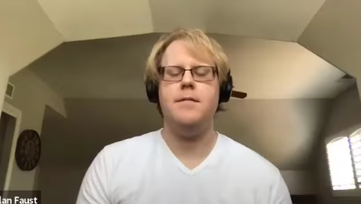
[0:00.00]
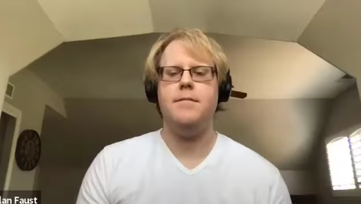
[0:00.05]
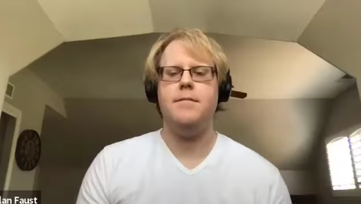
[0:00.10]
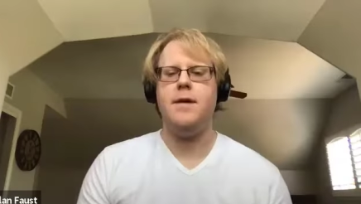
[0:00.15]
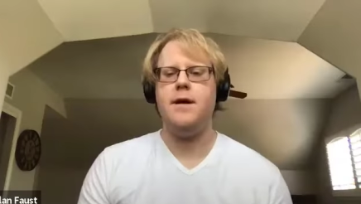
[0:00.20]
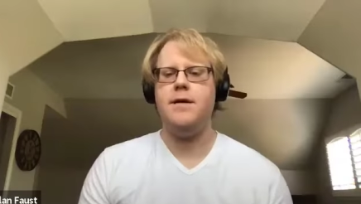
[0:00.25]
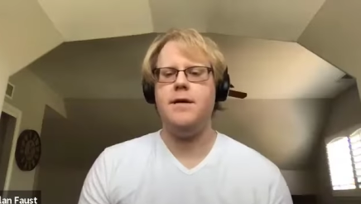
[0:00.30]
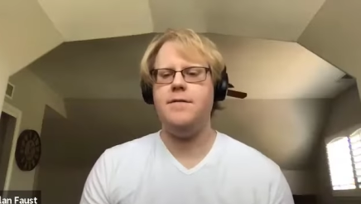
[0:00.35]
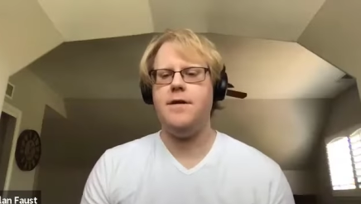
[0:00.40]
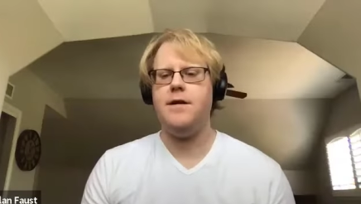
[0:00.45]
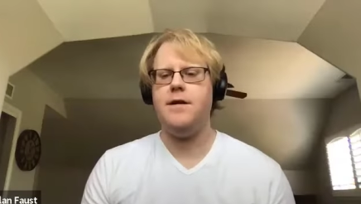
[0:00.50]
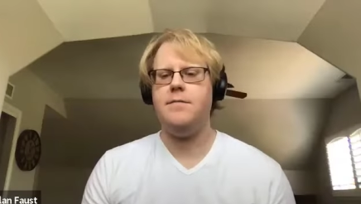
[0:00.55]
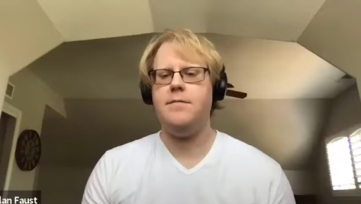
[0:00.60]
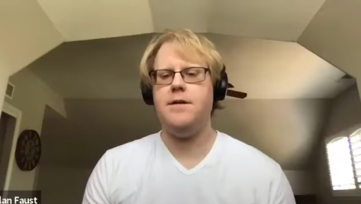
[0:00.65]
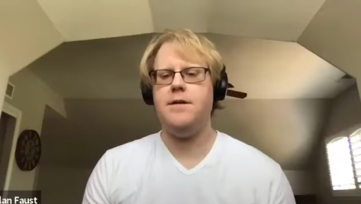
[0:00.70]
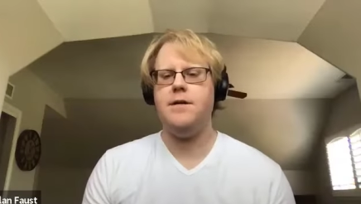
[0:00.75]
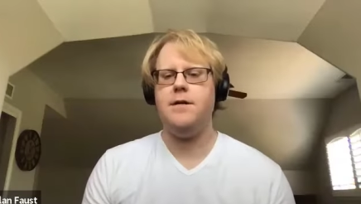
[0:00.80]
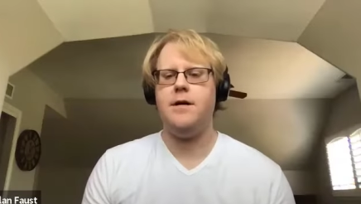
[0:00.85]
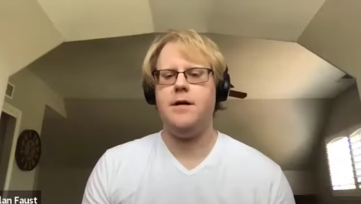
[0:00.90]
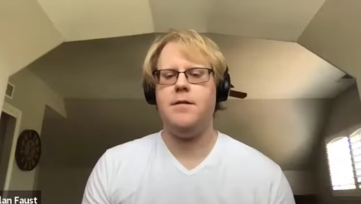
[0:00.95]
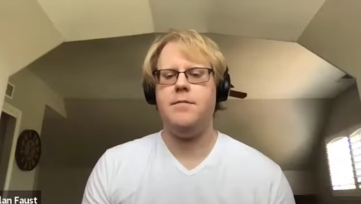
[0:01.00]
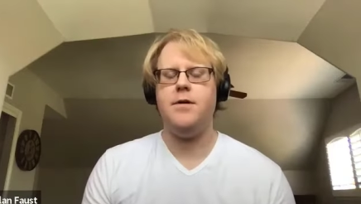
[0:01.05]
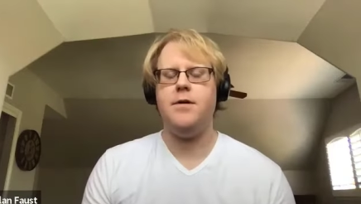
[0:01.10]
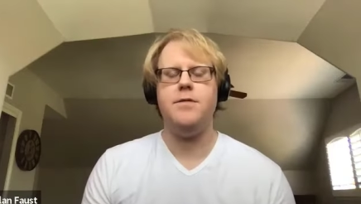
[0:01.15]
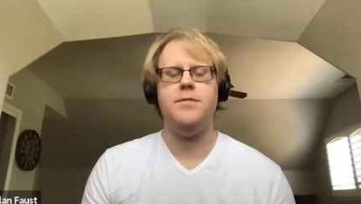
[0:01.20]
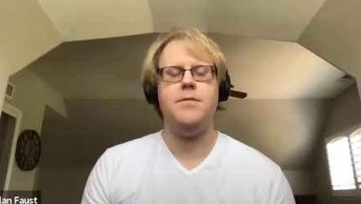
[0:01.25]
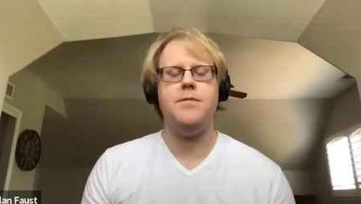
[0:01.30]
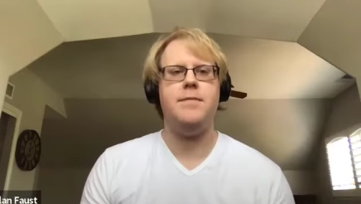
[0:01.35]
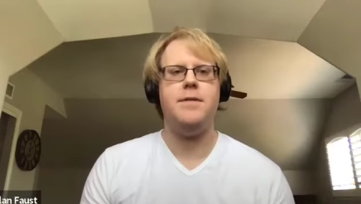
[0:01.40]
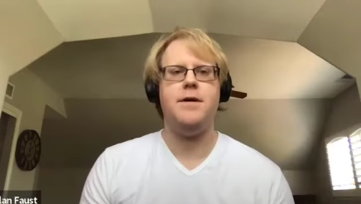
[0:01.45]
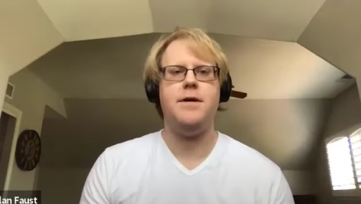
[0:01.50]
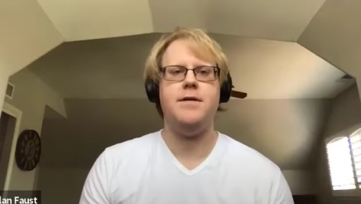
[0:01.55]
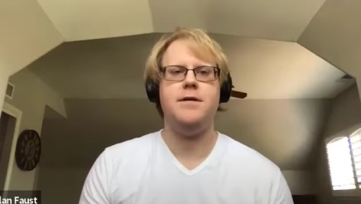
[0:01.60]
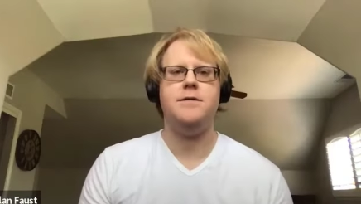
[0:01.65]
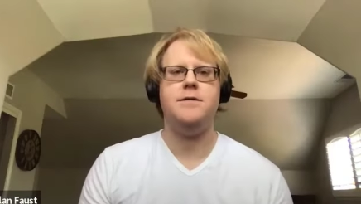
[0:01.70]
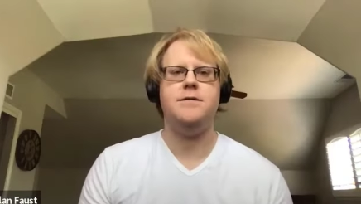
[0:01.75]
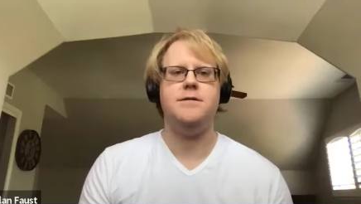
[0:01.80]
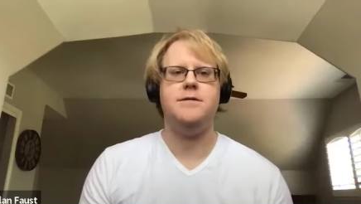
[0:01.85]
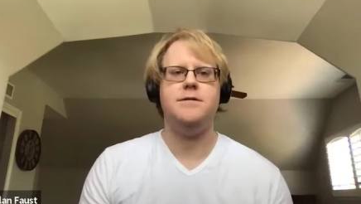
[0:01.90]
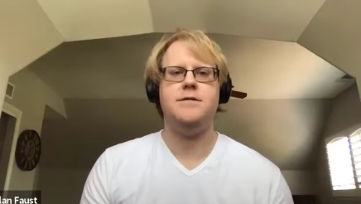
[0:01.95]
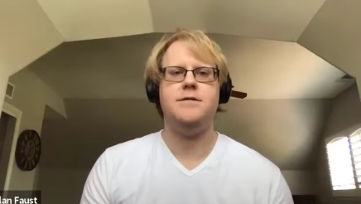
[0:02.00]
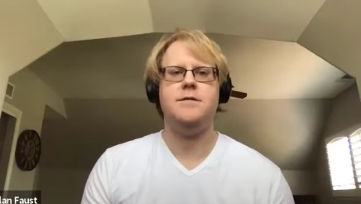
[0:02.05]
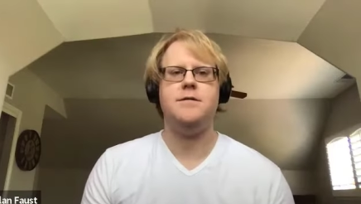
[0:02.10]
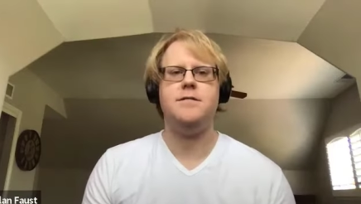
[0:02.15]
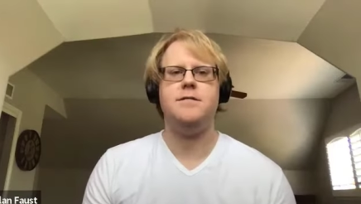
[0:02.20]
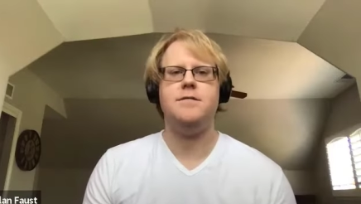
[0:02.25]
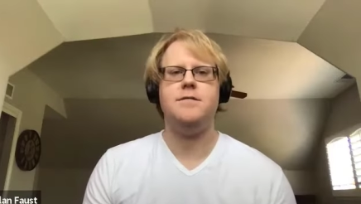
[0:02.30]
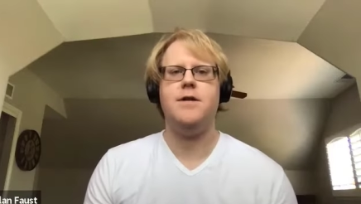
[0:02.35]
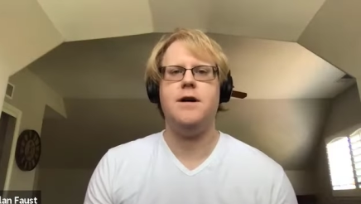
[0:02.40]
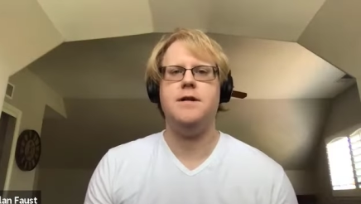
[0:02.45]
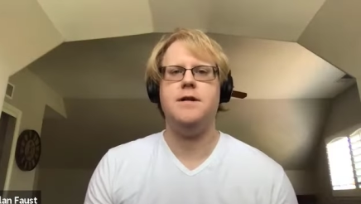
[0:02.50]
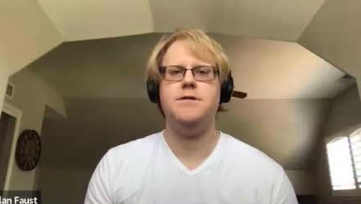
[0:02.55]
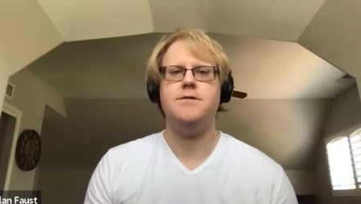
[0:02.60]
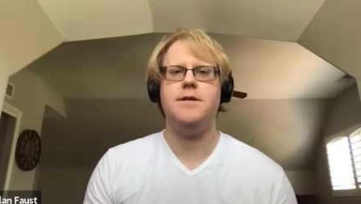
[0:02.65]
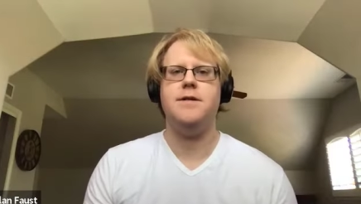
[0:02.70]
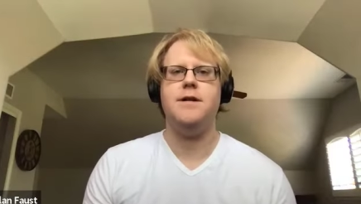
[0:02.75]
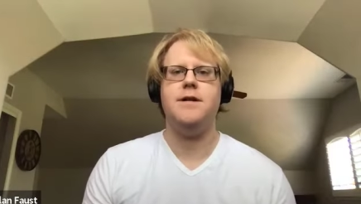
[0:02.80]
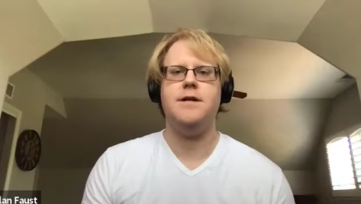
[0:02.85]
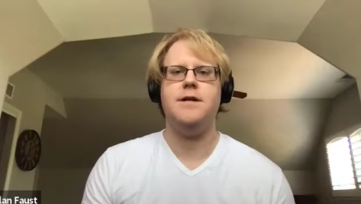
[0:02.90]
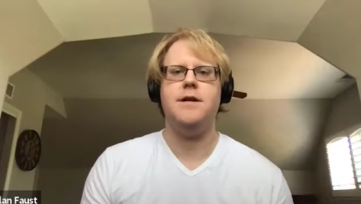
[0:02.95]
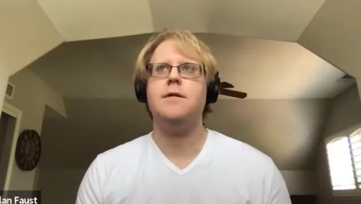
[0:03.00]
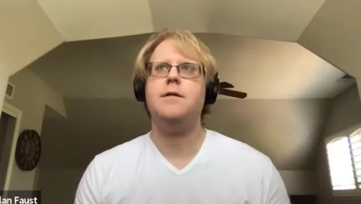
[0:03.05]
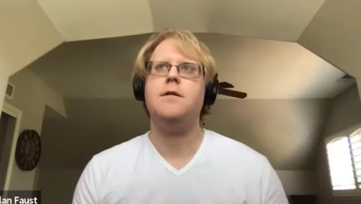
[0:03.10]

My family, um, both my parents graduated